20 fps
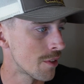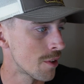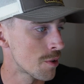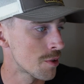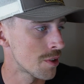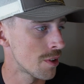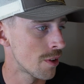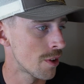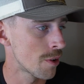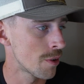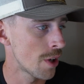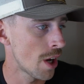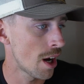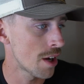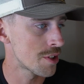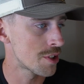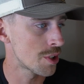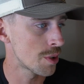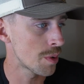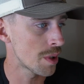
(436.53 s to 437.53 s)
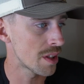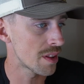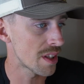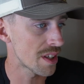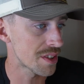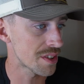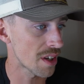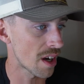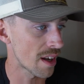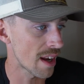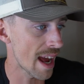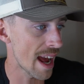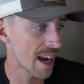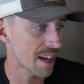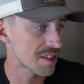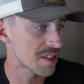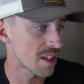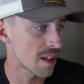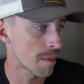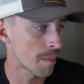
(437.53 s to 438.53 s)
They're not doing this on
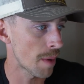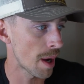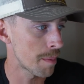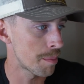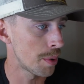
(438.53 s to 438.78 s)
accident by